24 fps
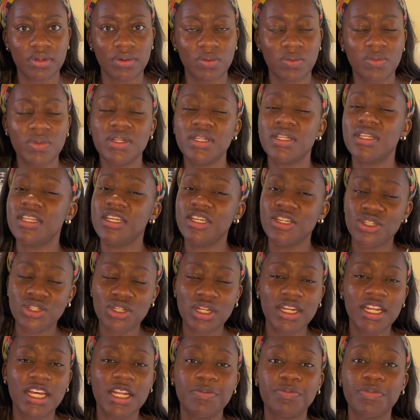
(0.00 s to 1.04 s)
We need to
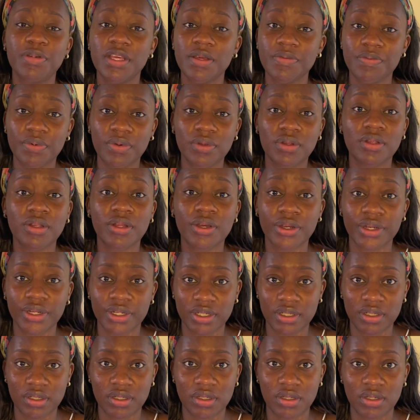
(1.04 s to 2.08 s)
let people
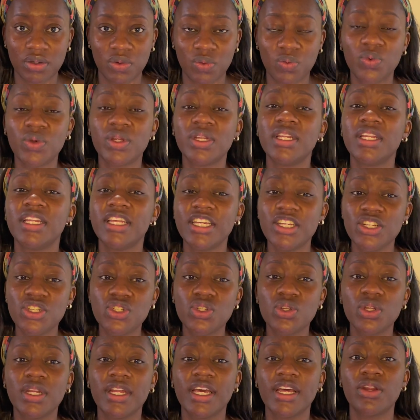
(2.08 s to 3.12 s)
learn. We need
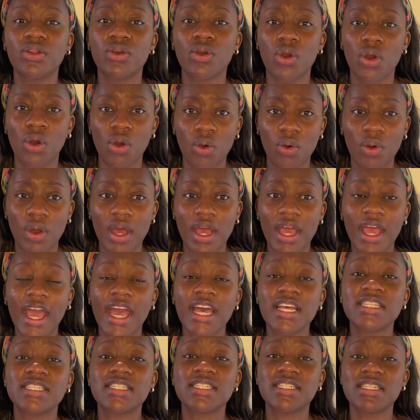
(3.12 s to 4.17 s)
to let go
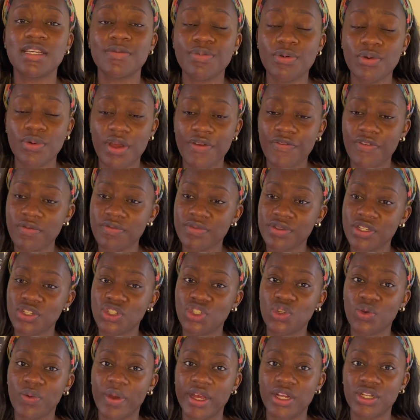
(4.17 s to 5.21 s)
and step away from
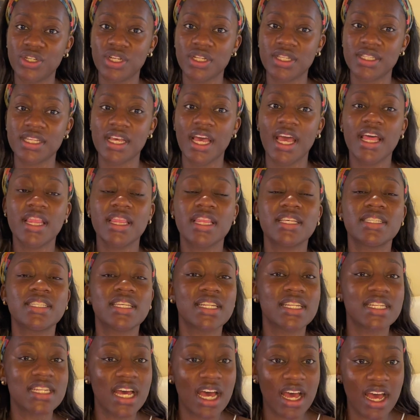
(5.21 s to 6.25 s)
situations. There's
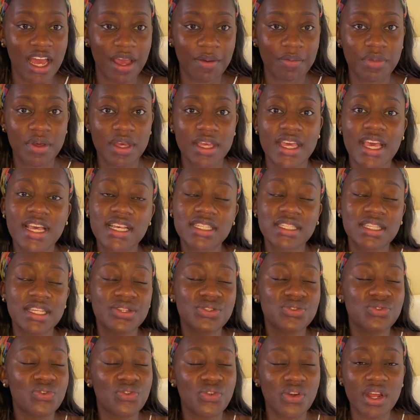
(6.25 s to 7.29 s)
a time. Yes,
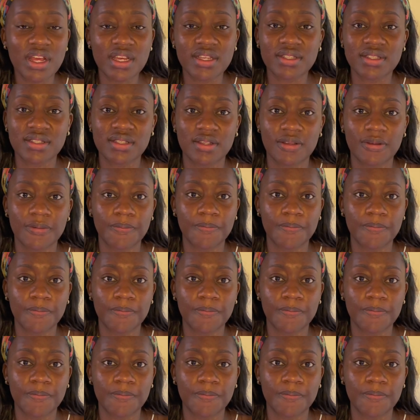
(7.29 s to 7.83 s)
there's grace.